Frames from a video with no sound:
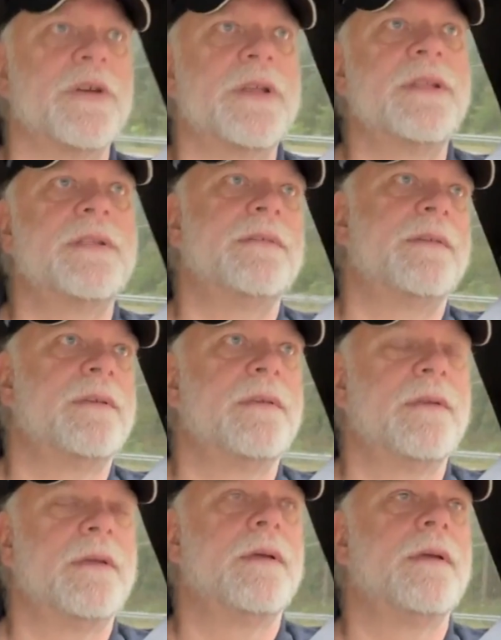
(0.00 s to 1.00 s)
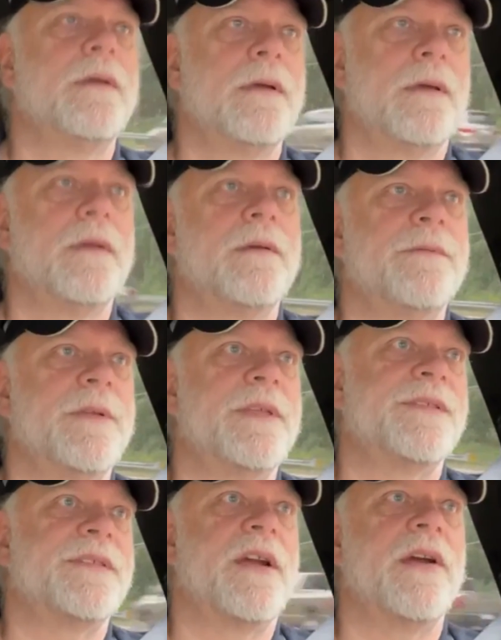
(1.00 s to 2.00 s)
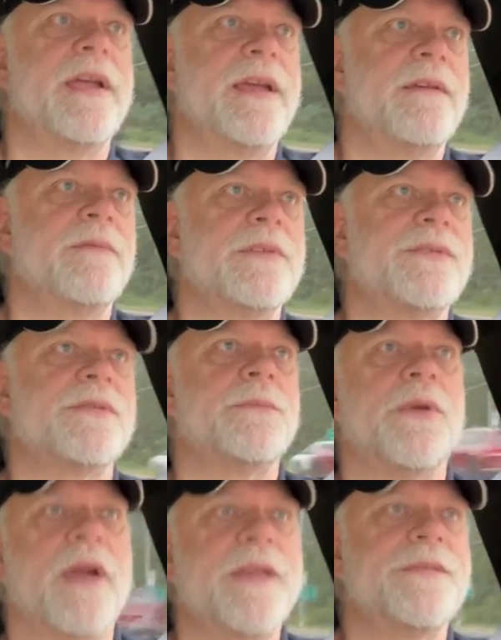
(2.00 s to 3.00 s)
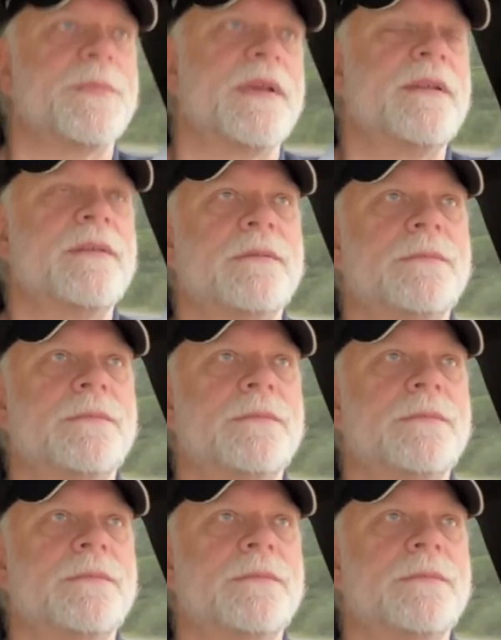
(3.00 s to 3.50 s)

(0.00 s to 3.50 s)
good for this area, which surprised me.